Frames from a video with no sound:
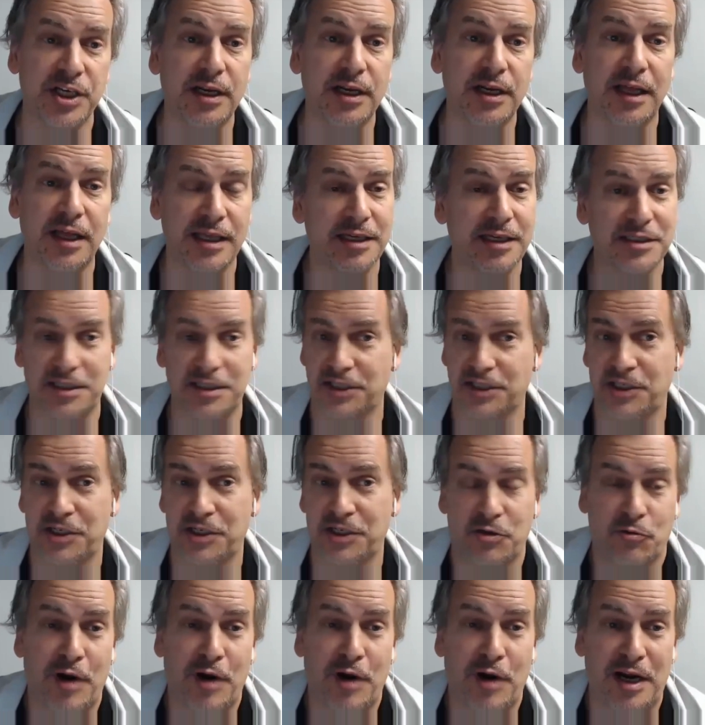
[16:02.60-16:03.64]
I think is an
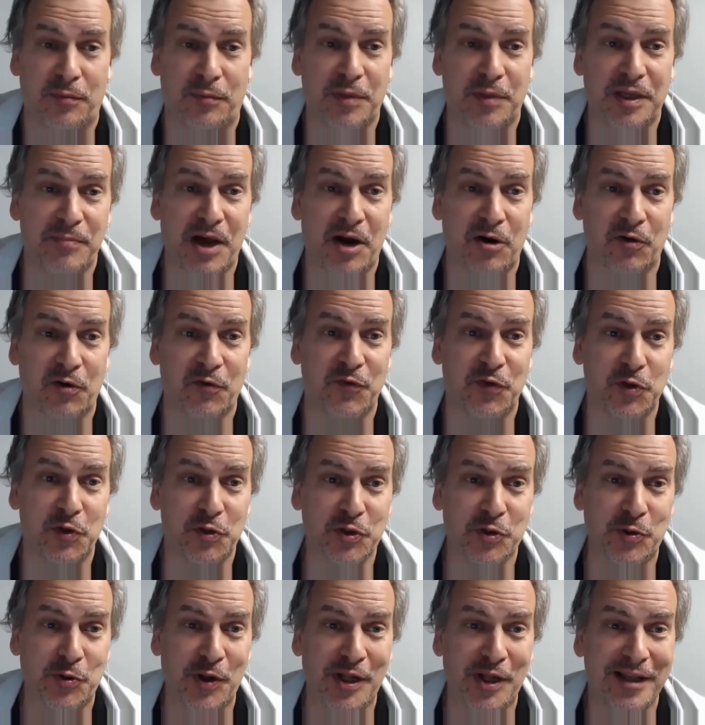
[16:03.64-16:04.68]
incredibly powerful
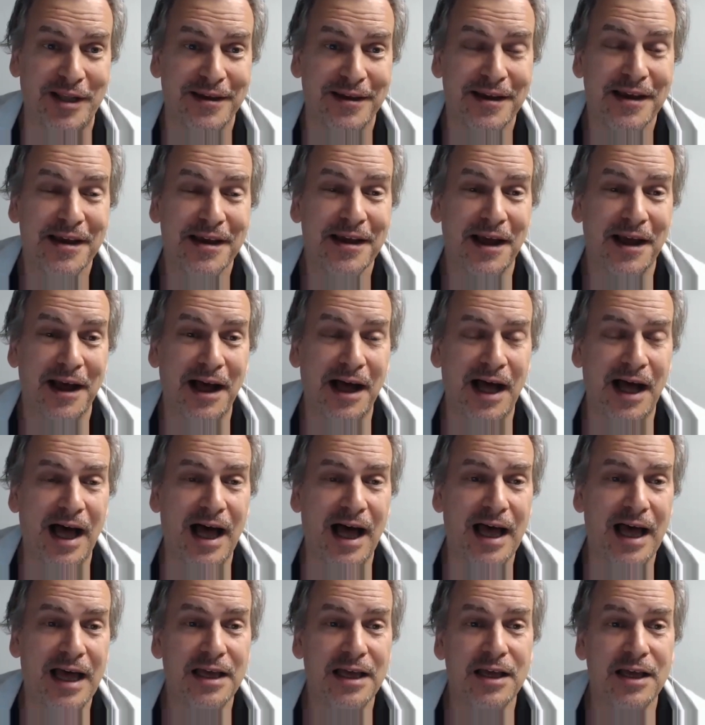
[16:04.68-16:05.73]
tool
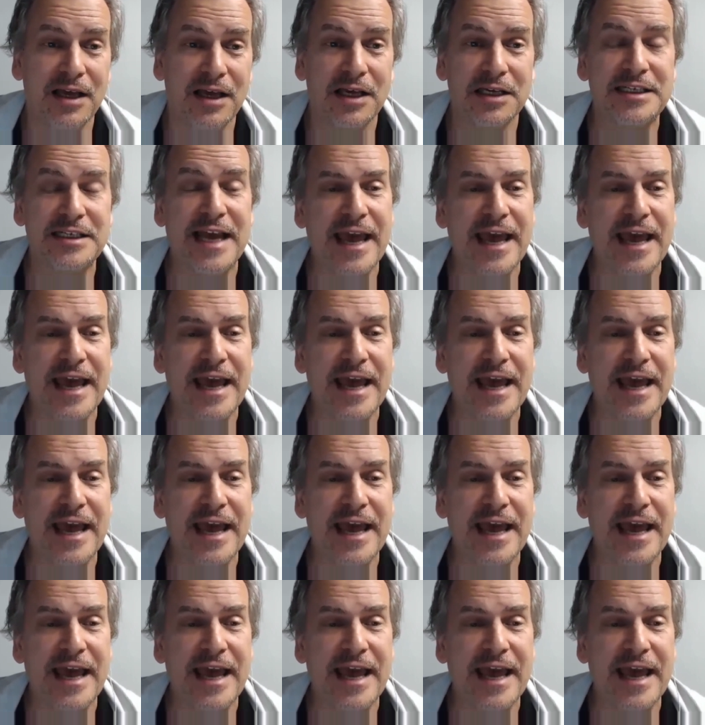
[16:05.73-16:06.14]
to